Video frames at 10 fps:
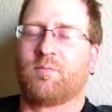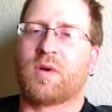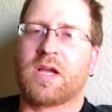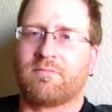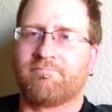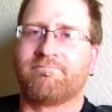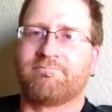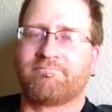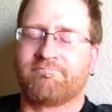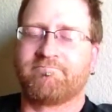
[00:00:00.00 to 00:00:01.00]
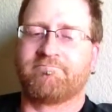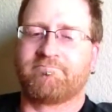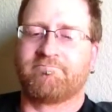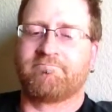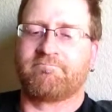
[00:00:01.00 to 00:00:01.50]
But
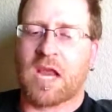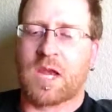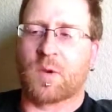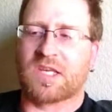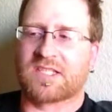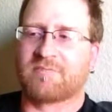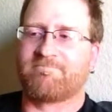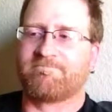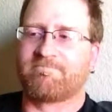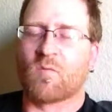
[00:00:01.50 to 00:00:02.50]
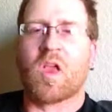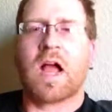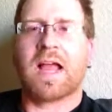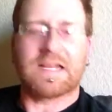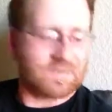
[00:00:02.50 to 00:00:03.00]
anyways,
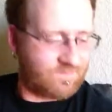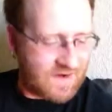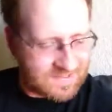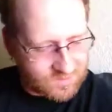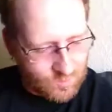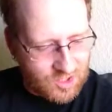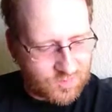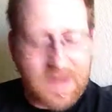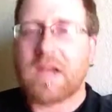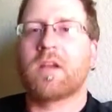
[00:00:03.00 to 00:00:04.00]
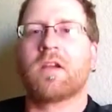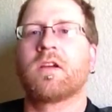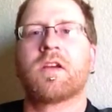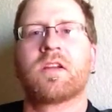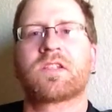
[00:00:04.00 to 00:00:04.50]
I got some fights to watch, man.
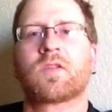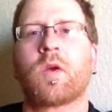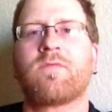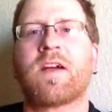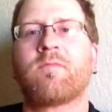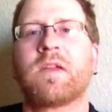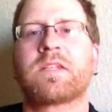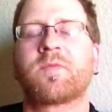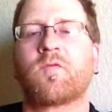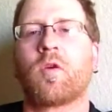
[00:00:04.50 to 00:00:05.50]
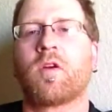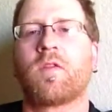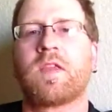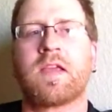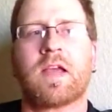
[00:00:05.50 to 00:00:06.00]
It's 25 minutes before
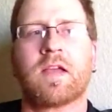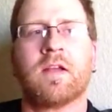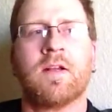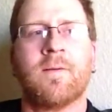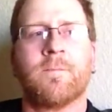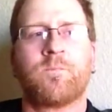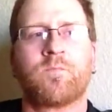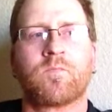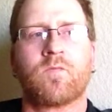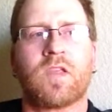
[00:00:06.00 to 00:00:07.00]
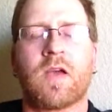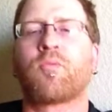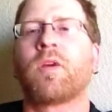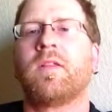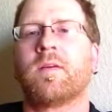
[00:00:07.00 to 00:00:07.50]
the
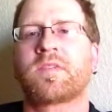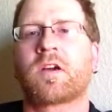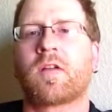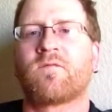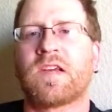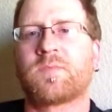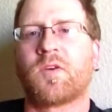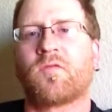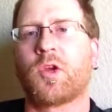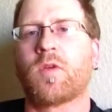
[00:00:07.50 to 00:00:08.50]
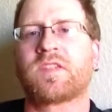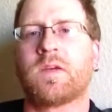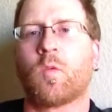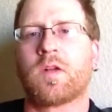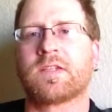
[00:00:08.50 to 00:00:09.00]
prelims start on Facebook for UFC
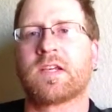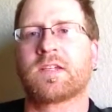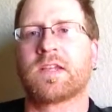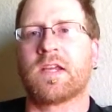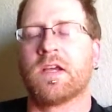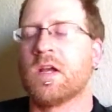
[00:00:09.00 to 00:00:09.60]
160.